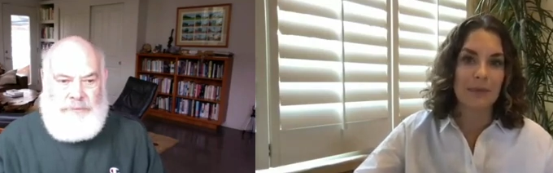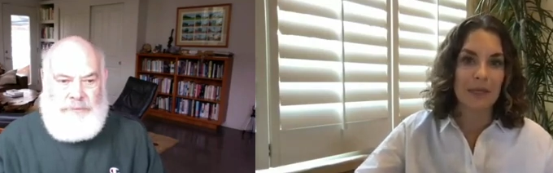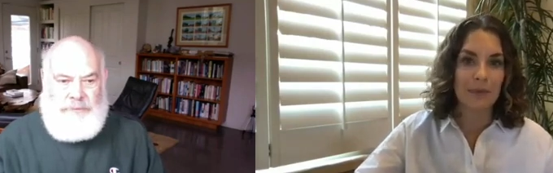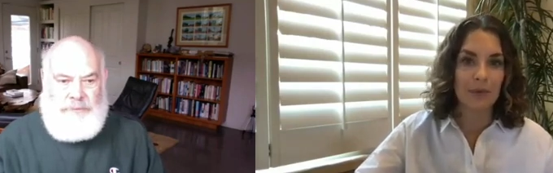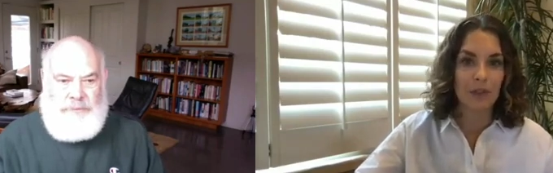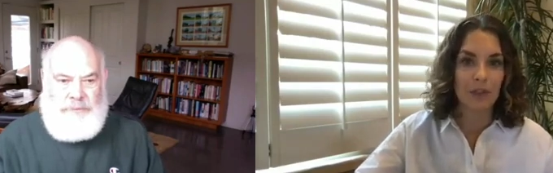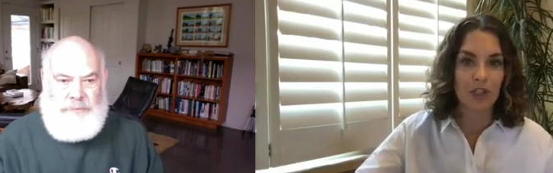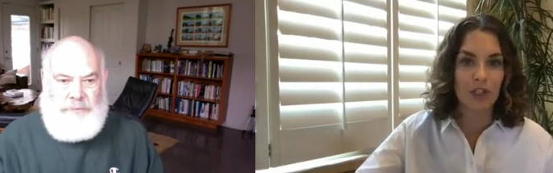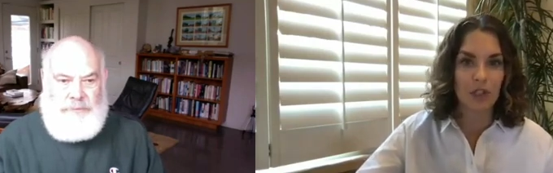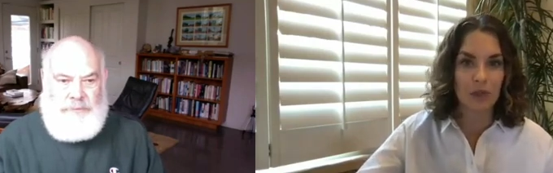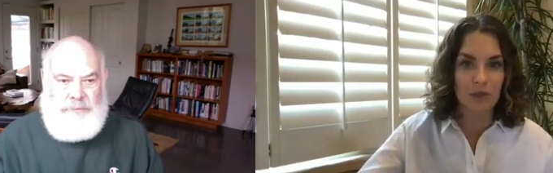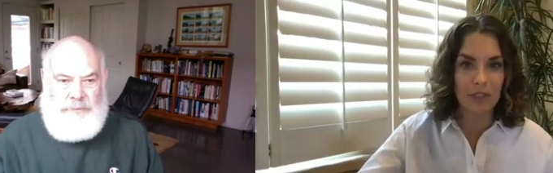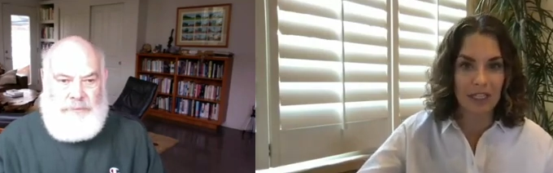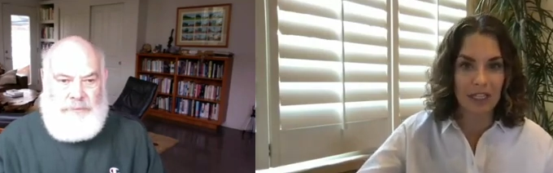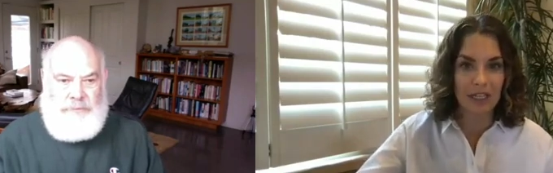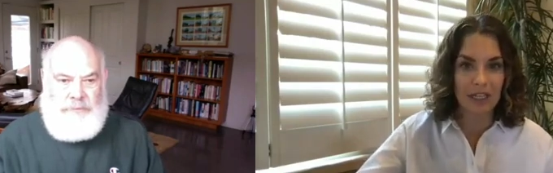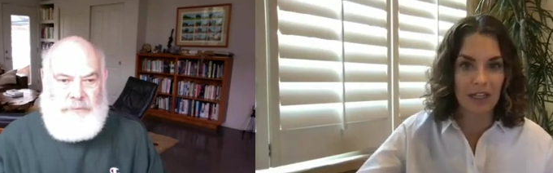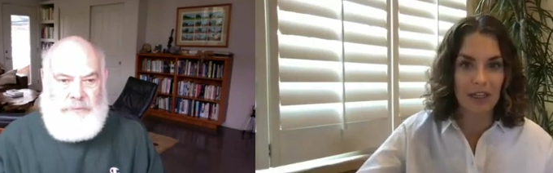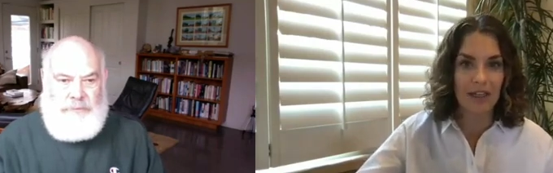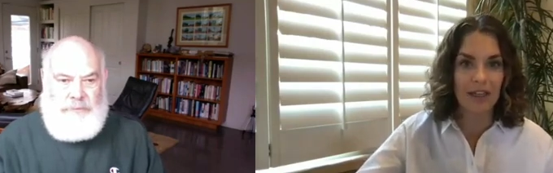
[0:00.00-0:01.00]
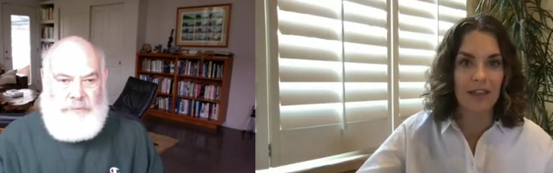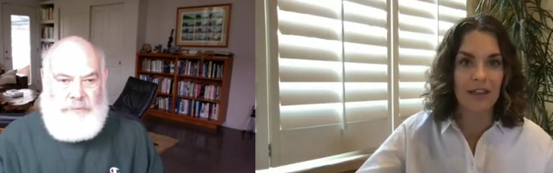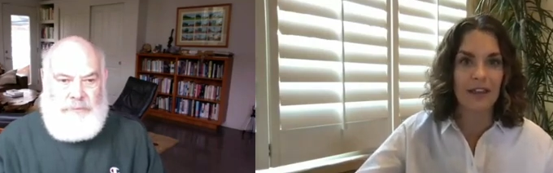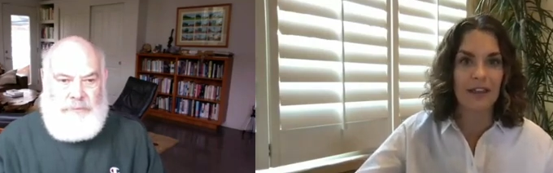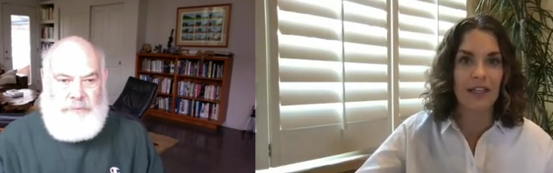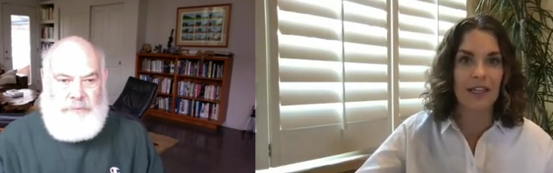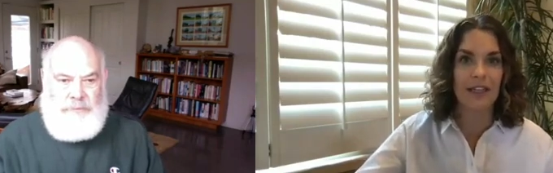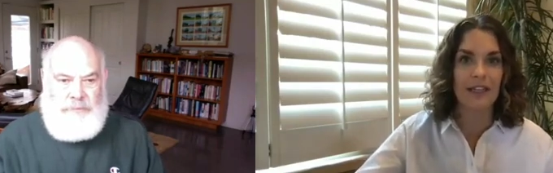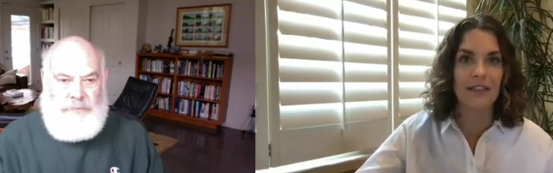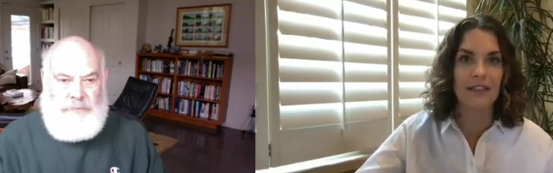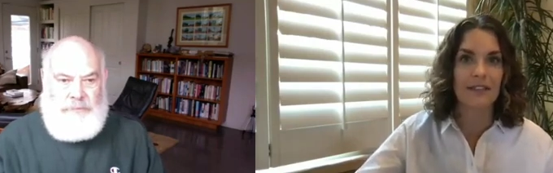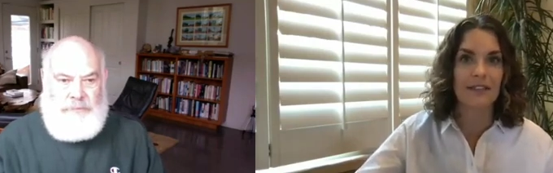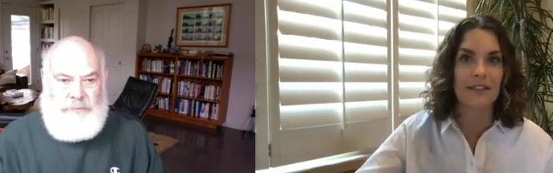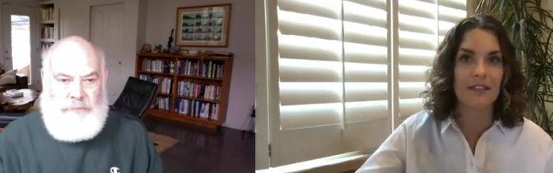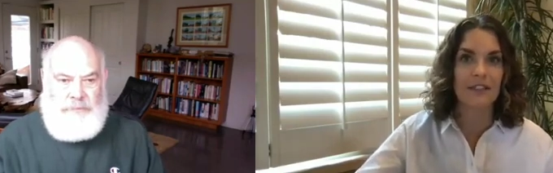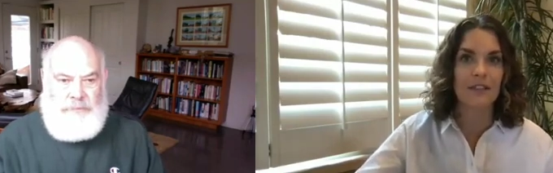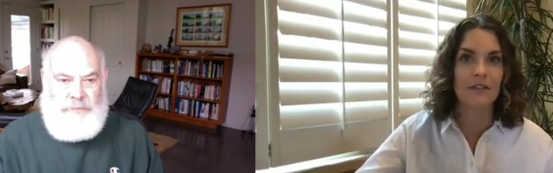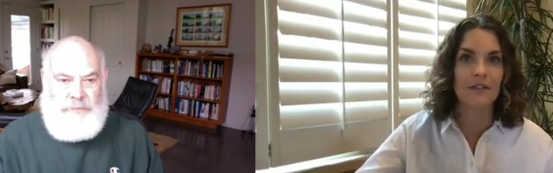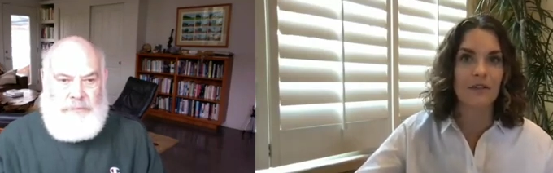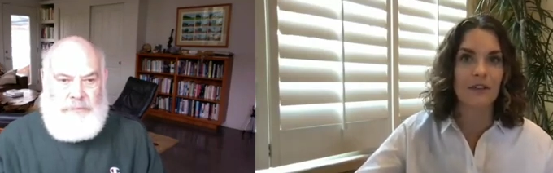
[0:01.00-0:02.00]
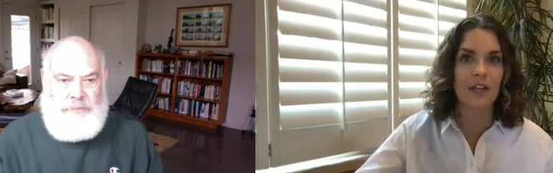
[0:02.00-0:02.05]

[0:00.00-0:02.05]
Speaker 1: people choosing these